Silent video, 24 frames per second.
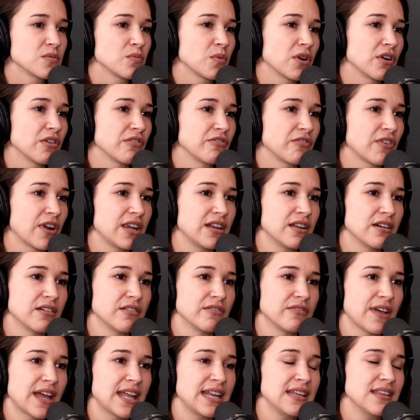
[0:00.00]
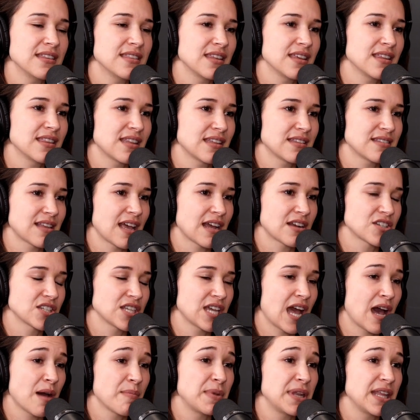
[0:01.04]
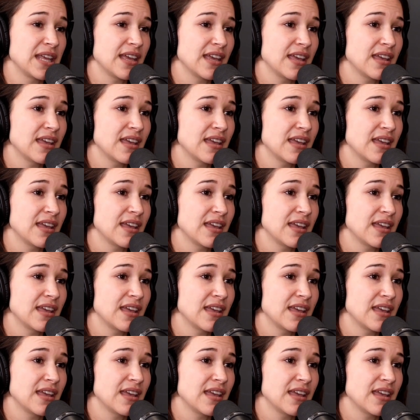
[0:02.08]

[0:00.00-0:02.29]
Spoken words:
We're afraid of anything that's actually happening